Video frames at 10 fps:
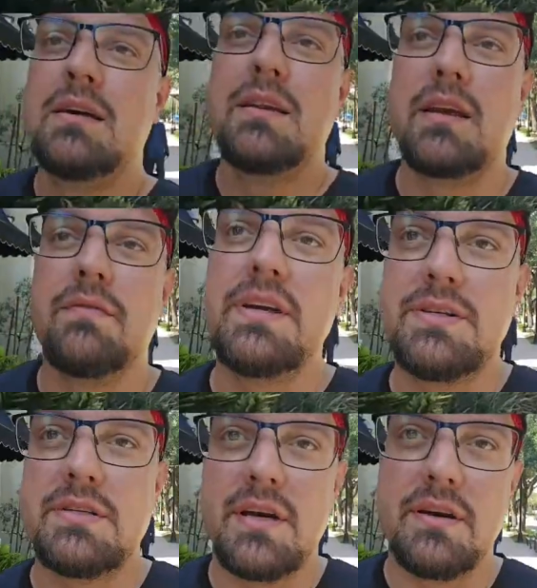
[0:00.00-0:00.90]
The convention
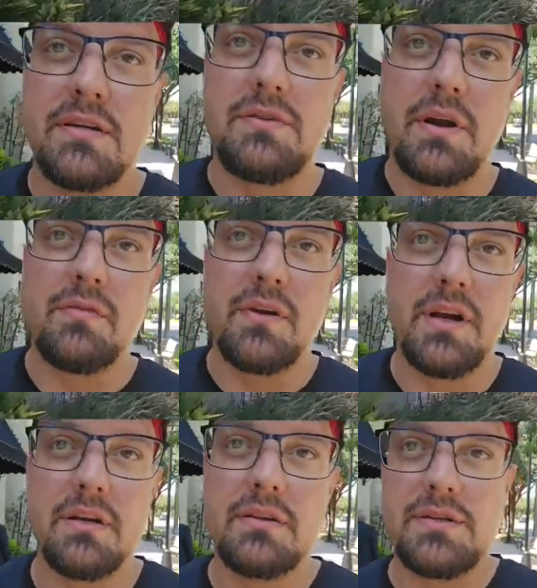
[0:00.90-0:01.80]
center is right over
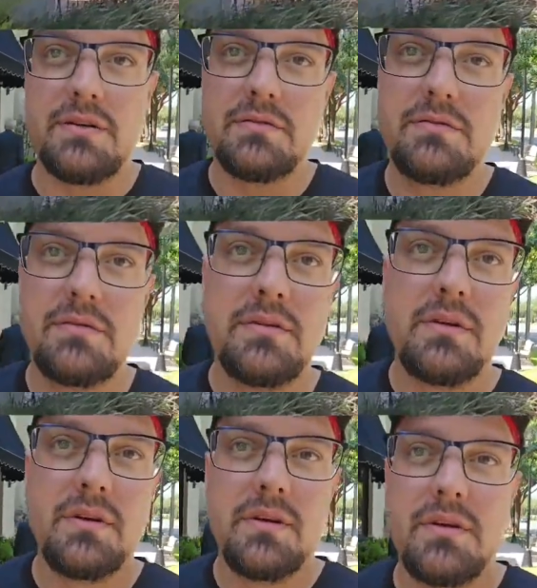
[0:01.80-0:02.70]
here, too.
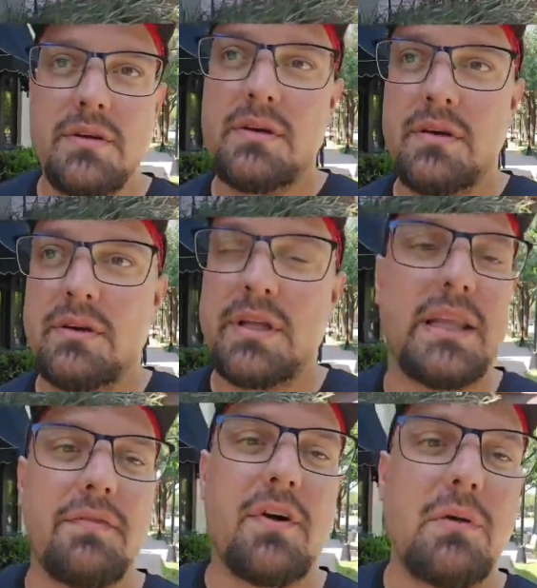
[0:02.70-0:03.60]
Not
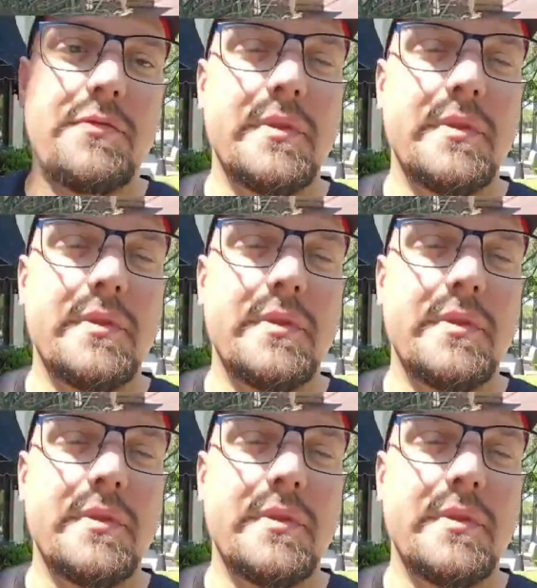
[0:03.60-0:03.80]
that far away from